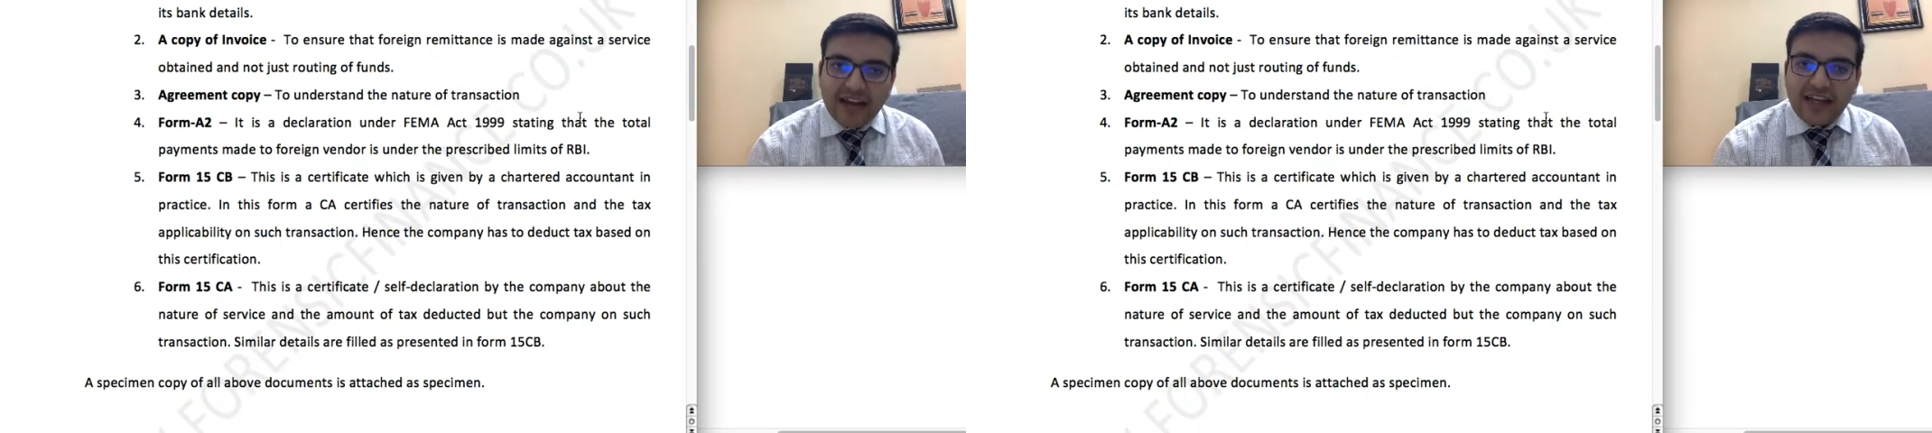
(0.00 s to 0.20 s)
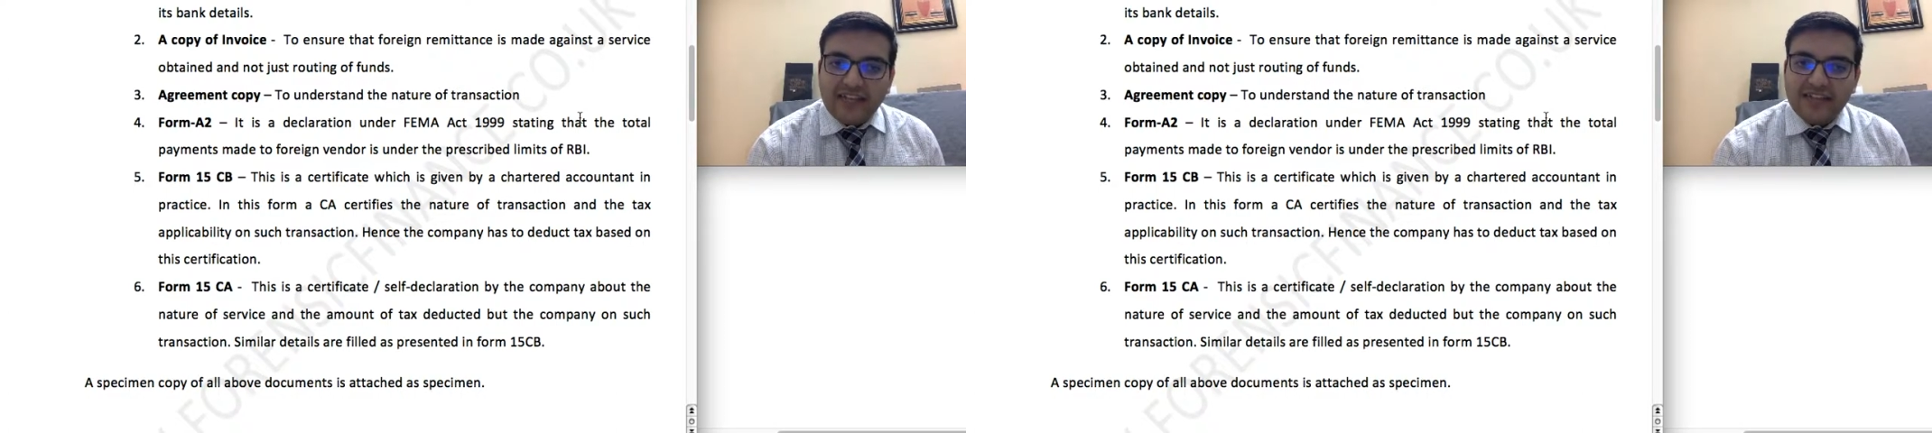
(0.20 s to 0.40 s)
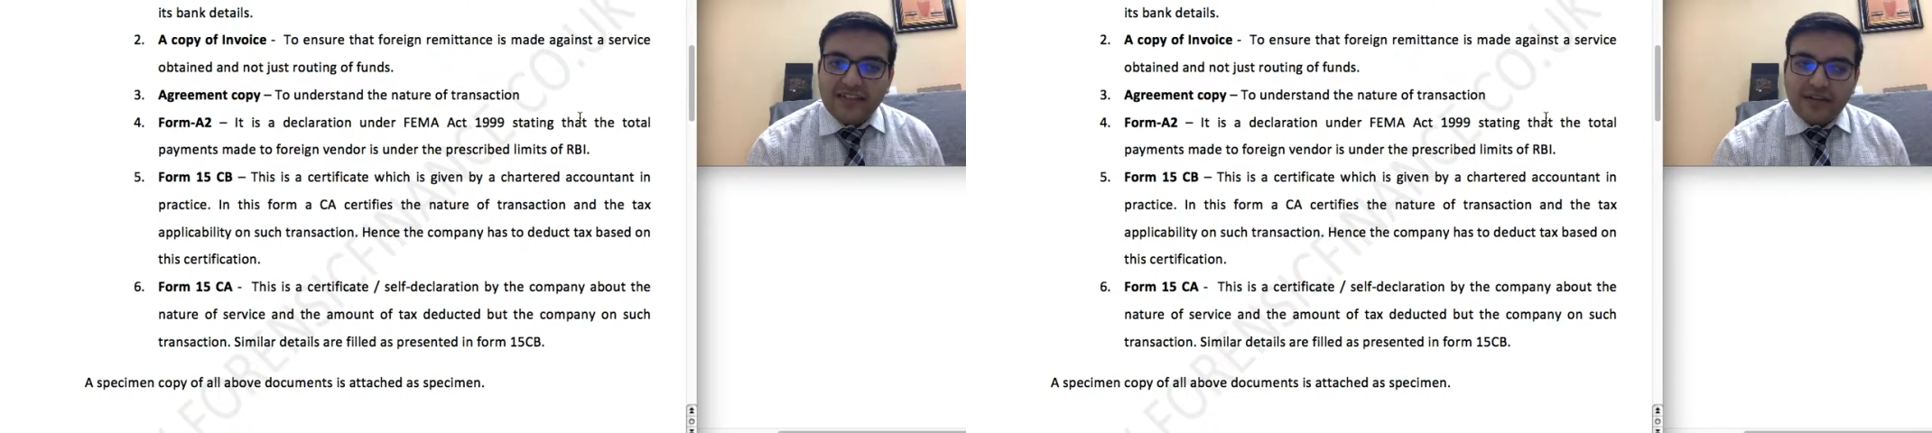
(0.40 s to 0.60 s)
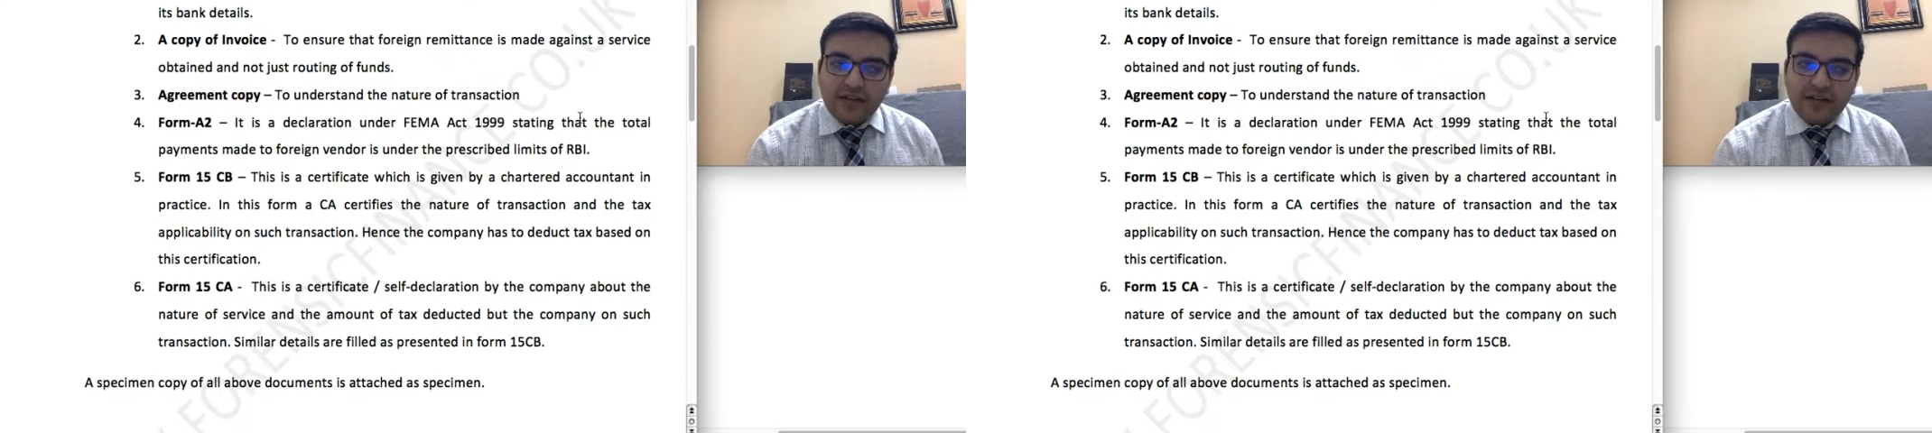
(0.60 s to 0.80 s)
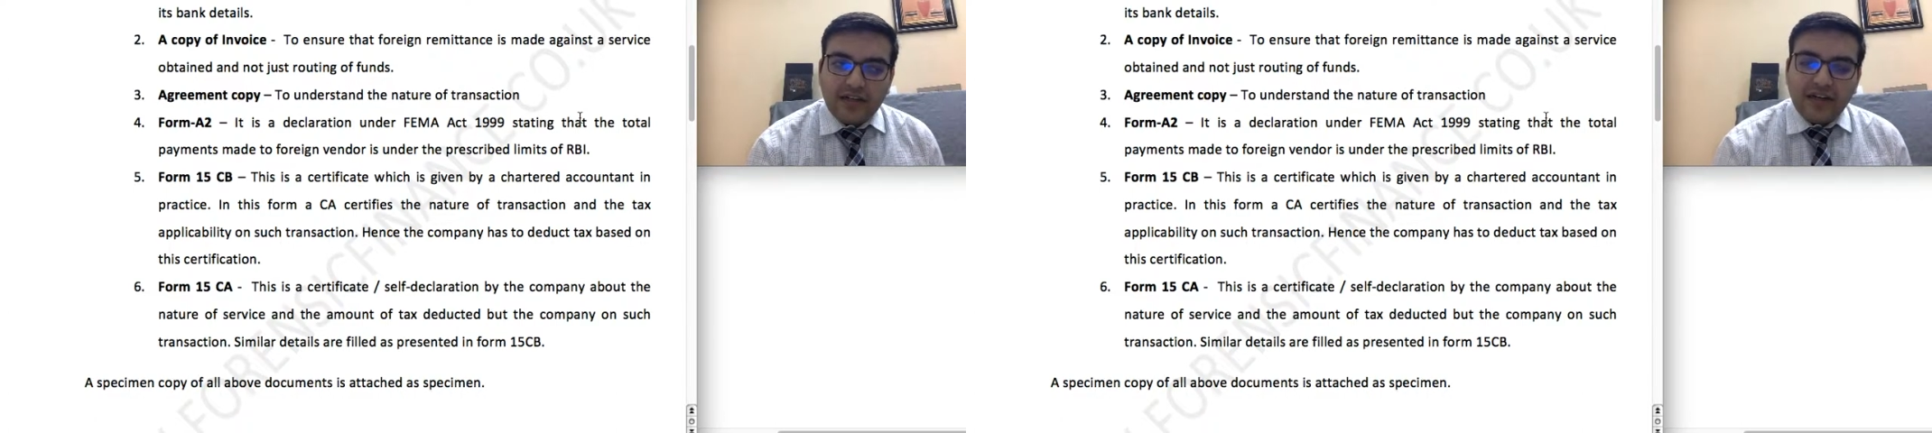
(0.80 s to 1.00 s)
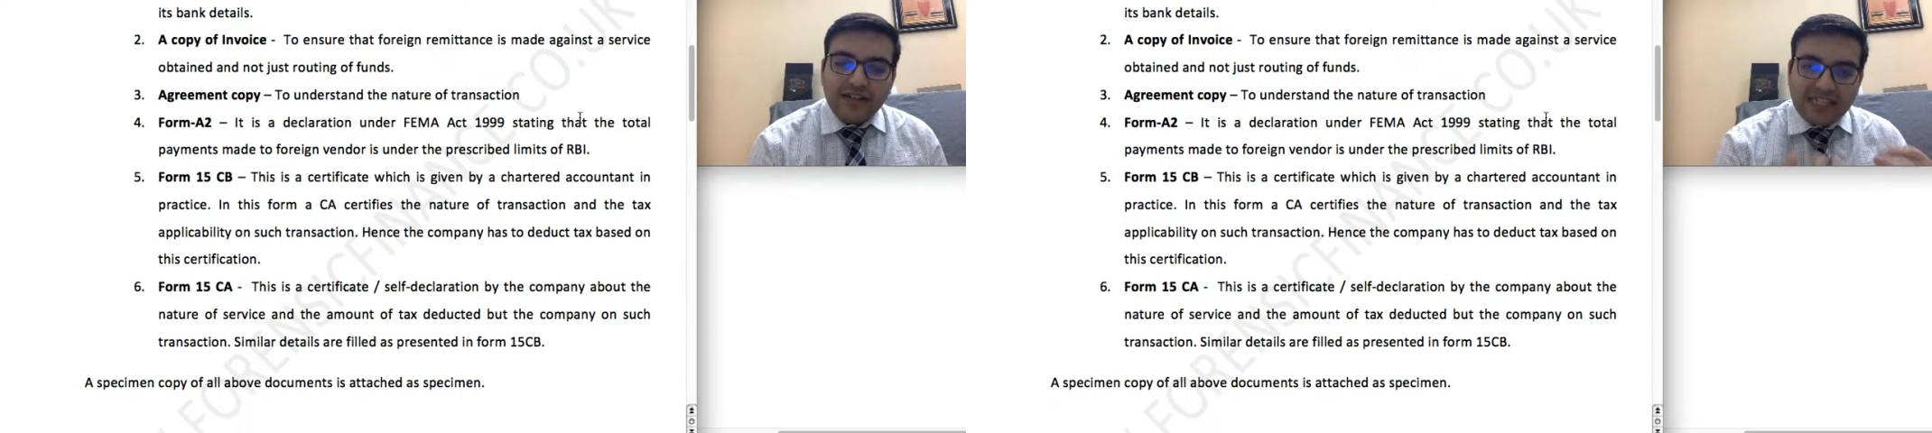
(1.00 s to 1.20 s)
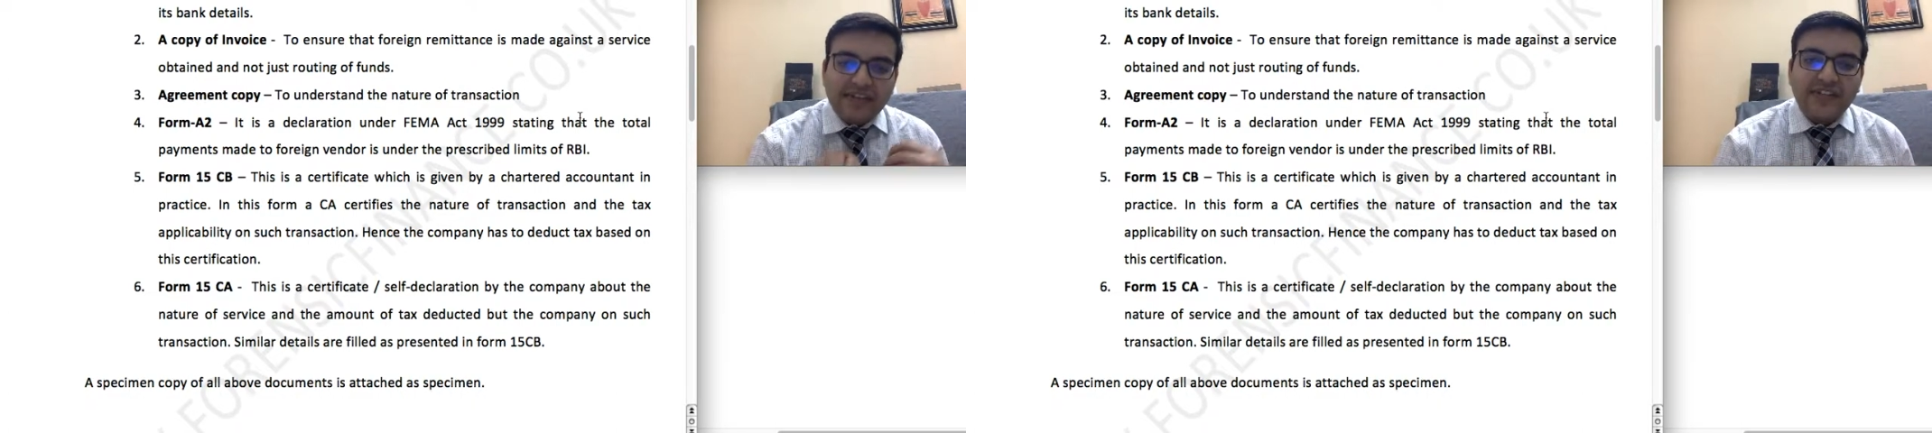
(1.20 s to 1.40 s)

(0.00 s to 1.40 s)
is a self